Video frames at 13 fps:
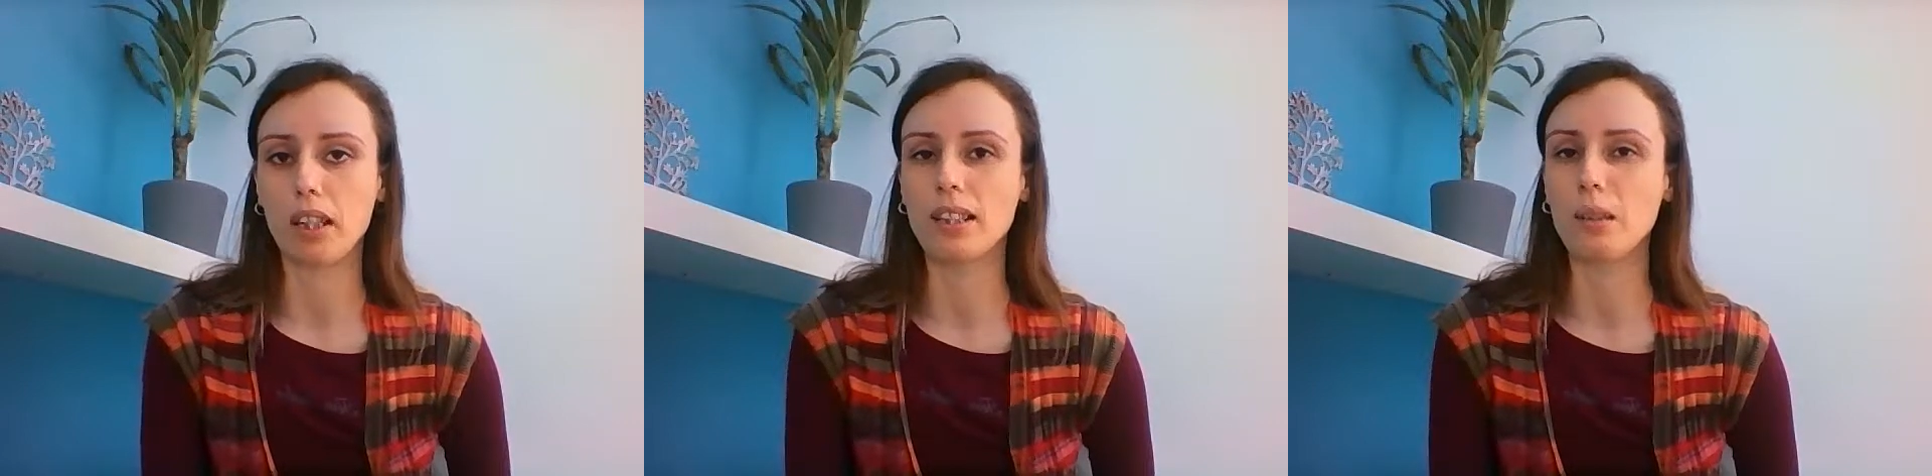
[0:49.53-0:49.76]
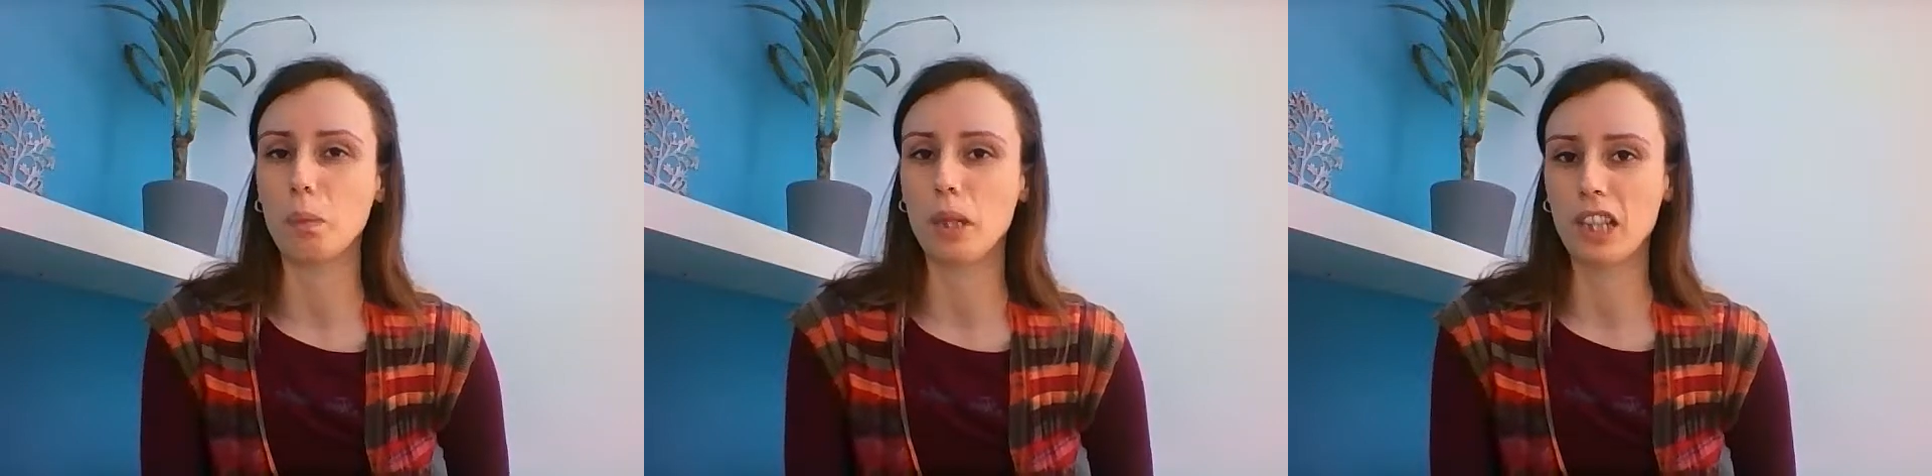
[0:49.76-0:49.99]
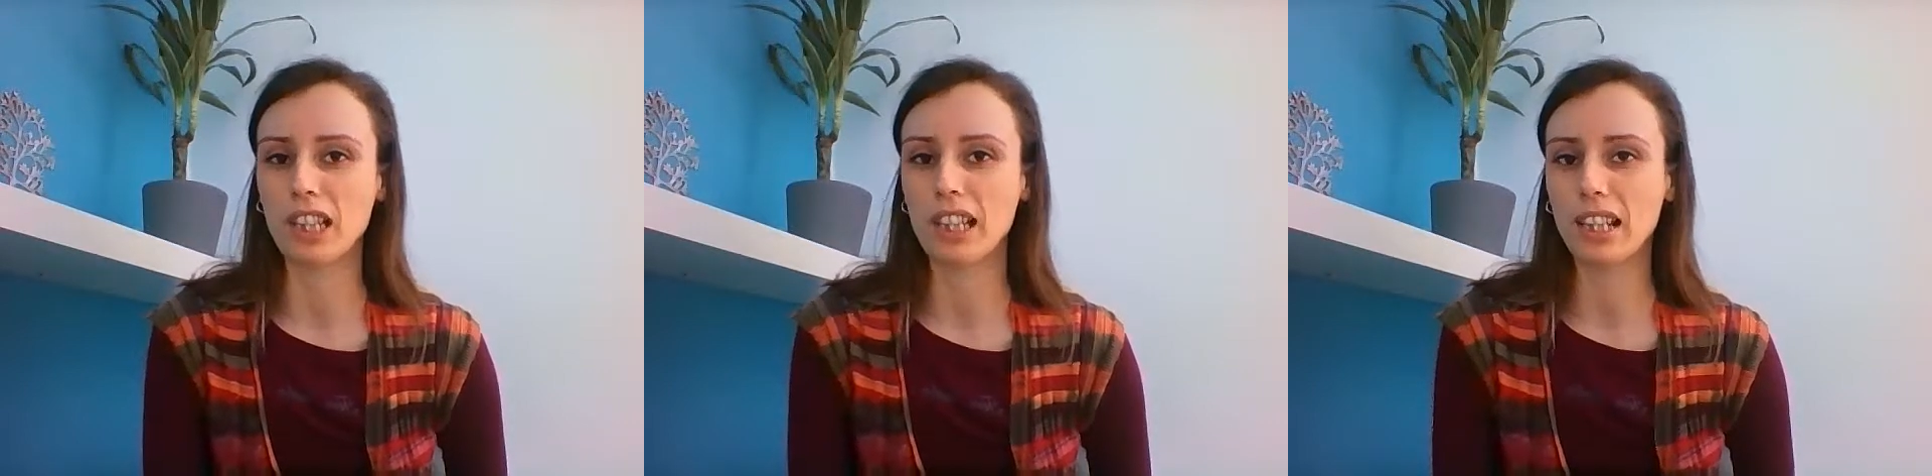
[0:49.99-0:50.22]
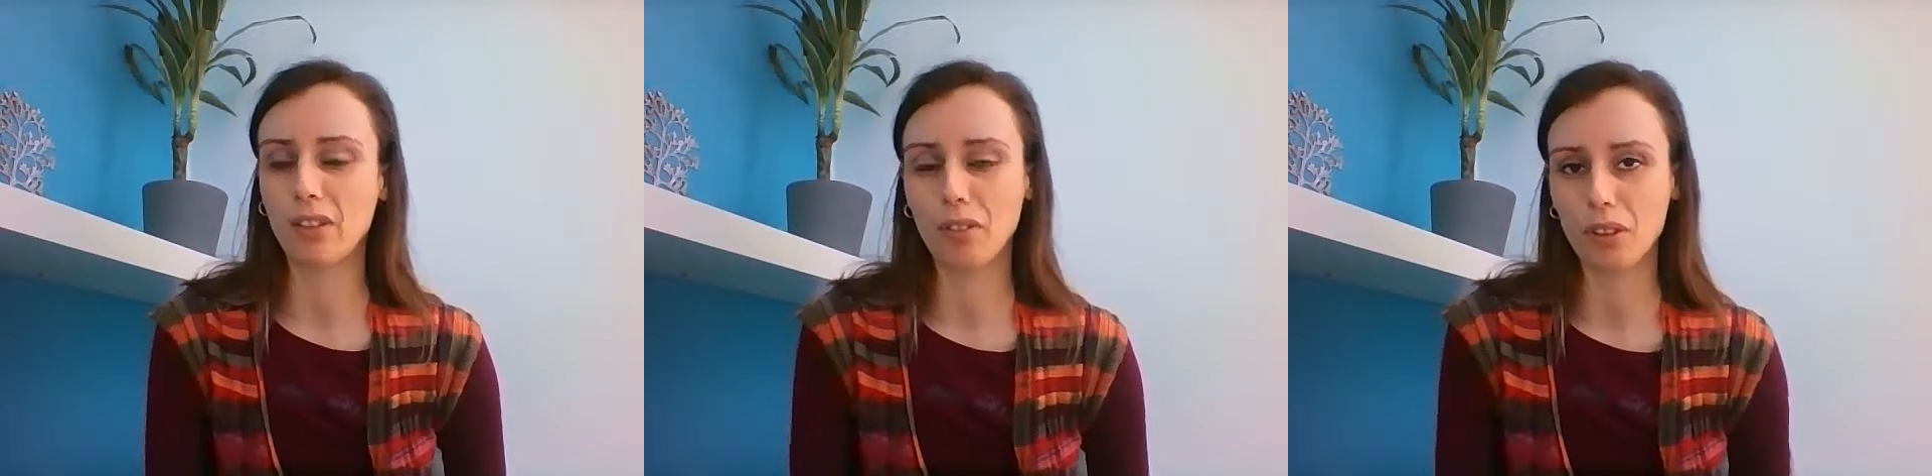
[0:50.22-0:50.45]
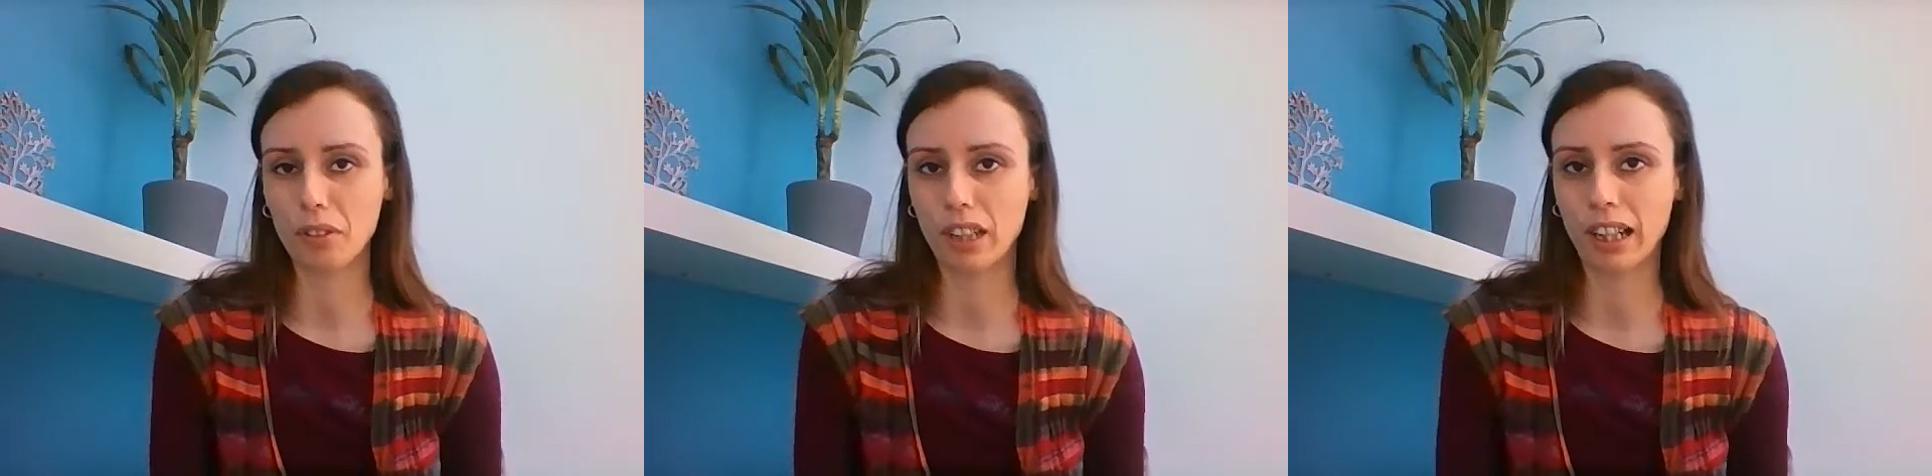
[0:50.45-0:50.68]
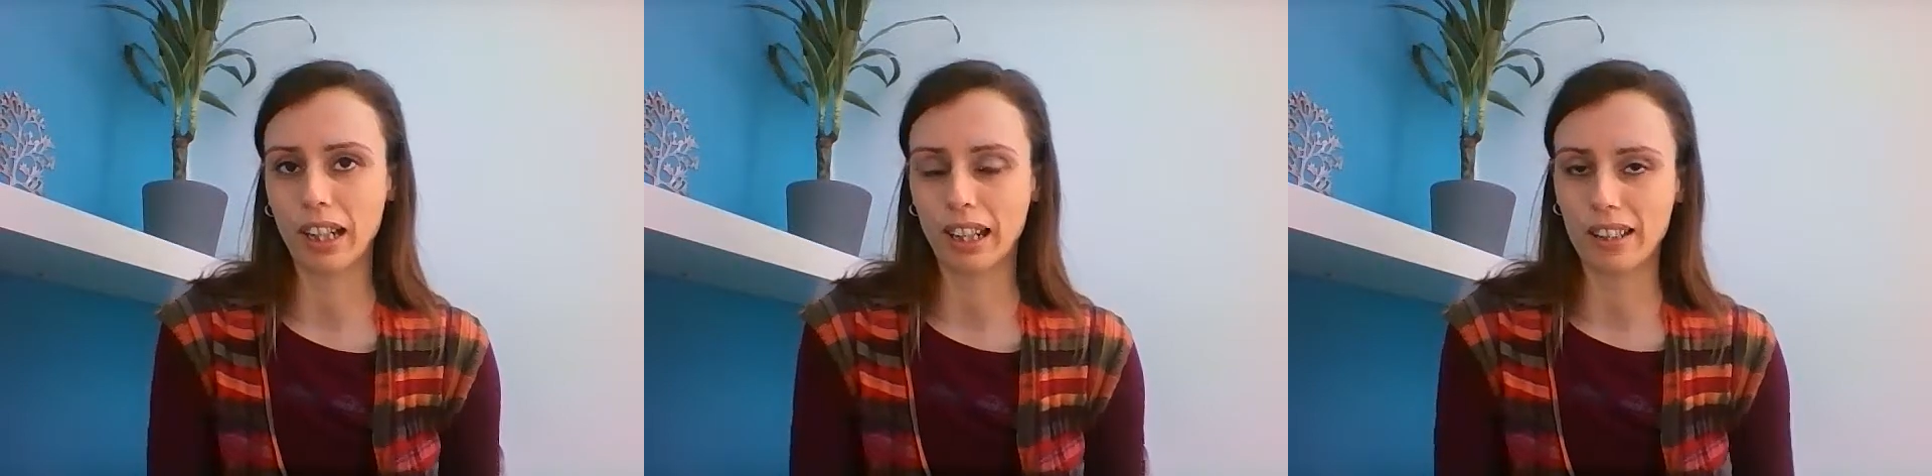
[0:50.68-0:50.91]
especially if you're
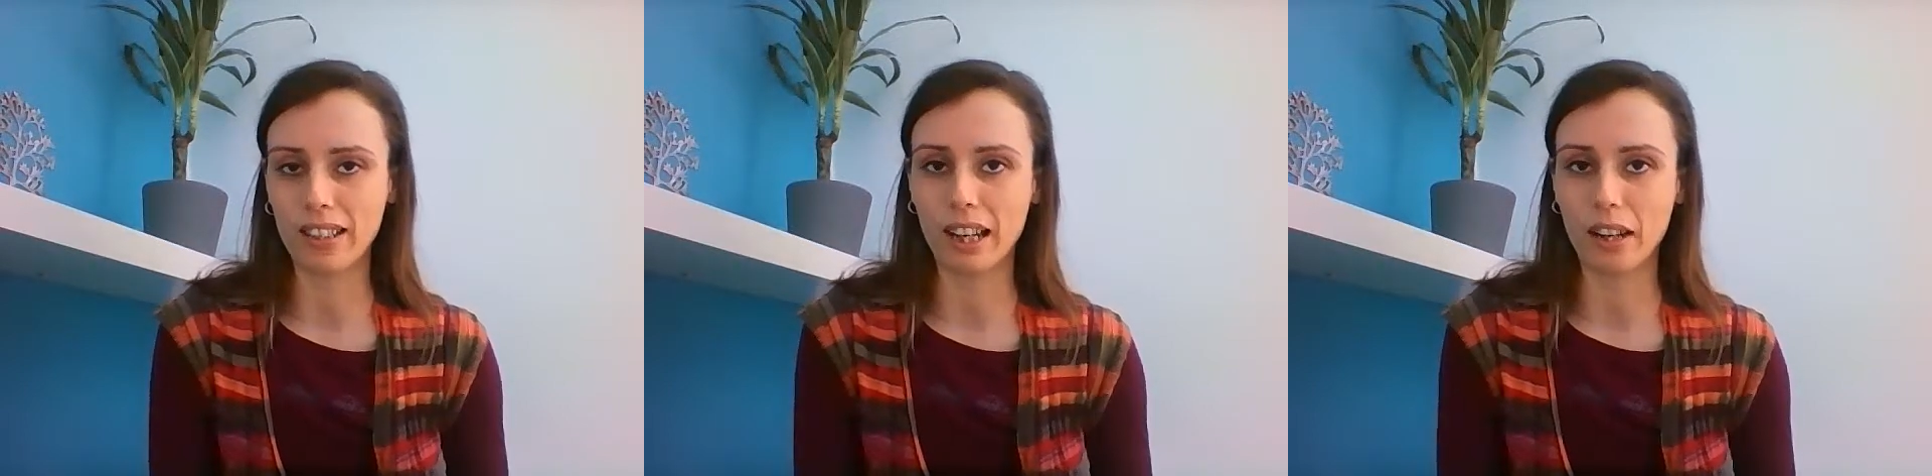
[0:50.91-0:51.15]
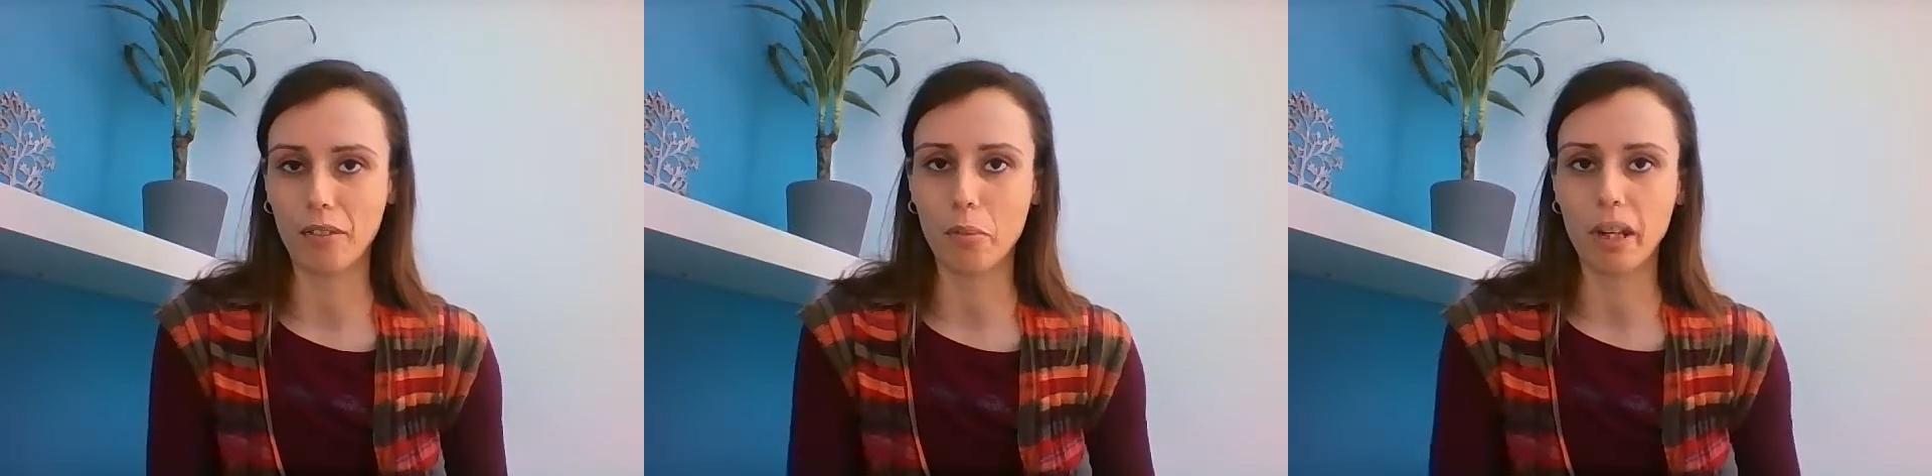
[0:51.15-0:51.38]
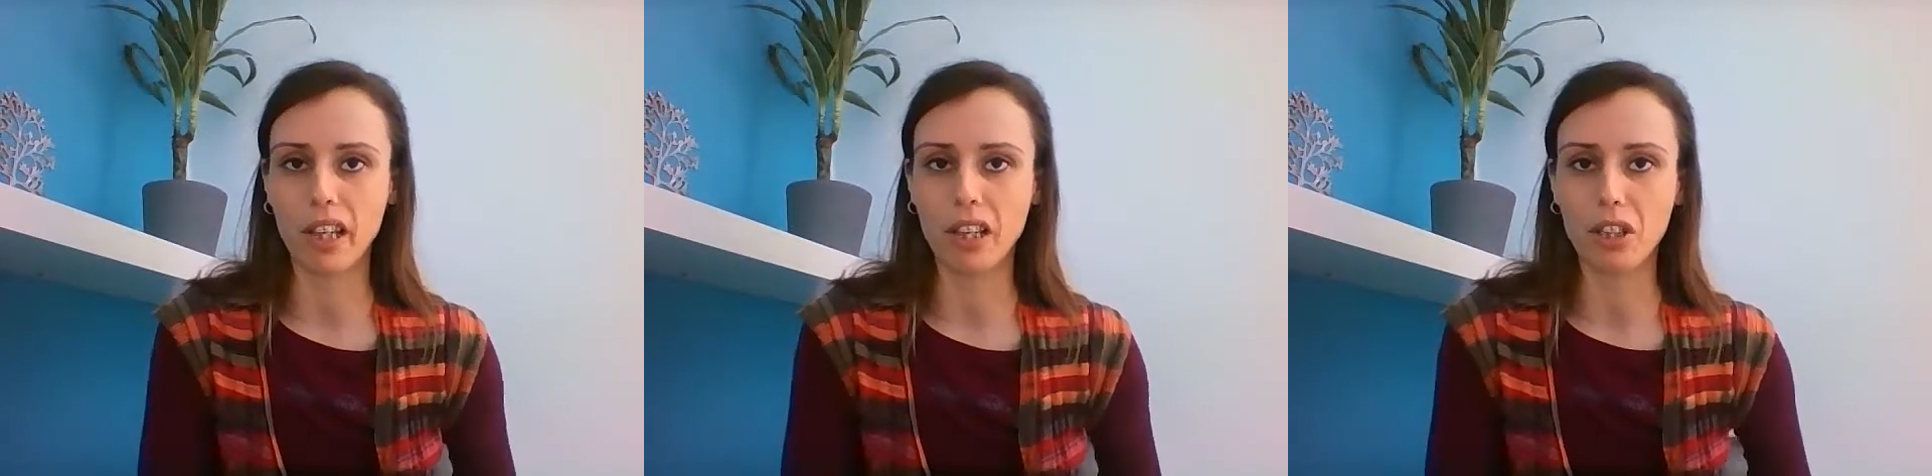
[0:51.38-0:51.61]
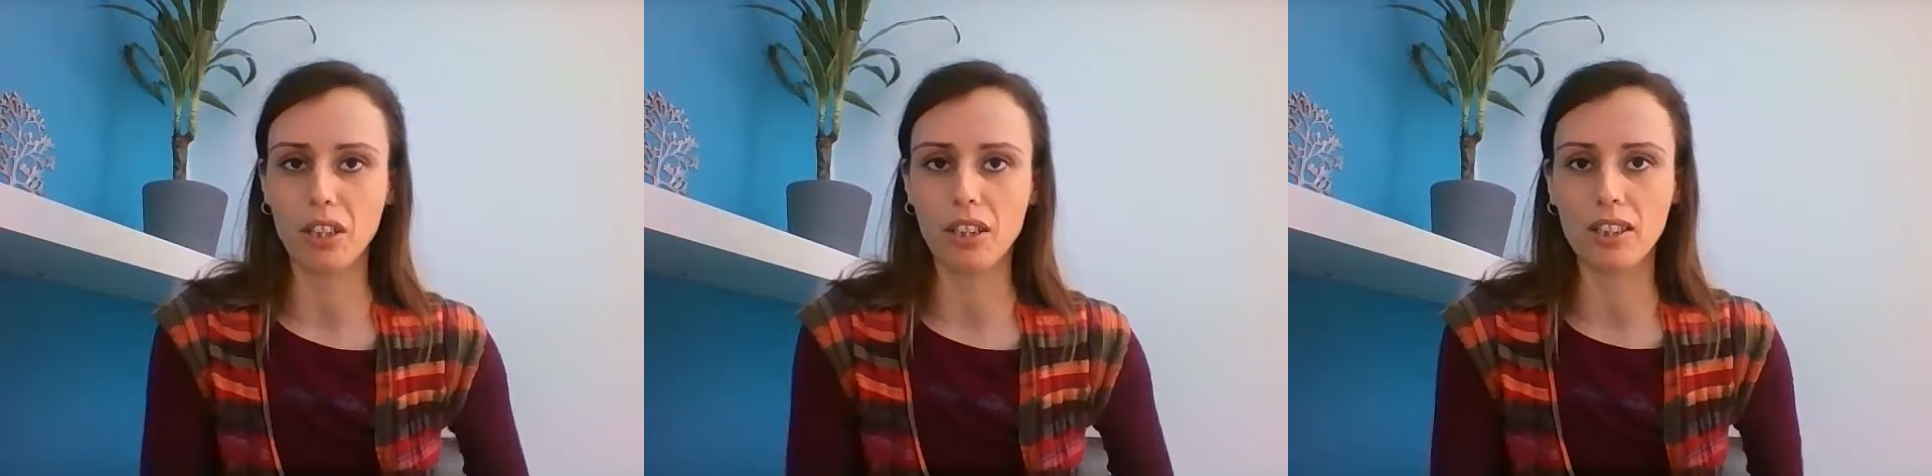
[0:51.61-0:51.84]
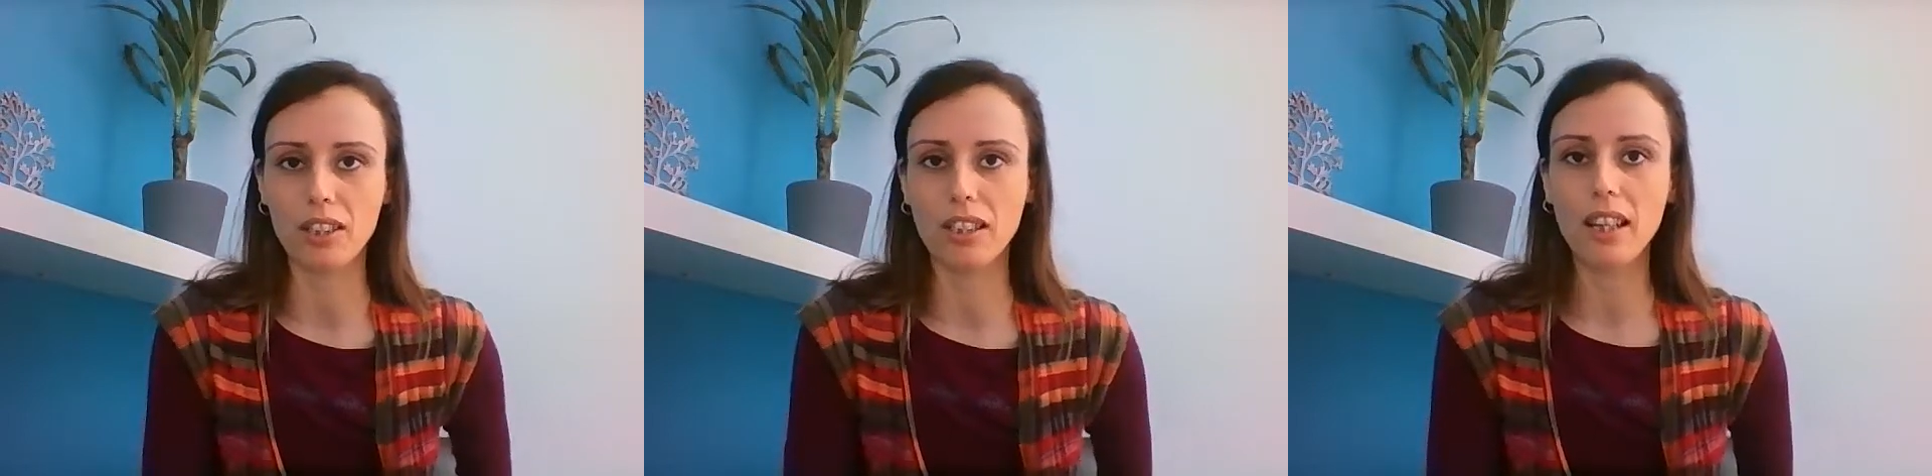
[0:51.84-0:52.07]
really into affirmations,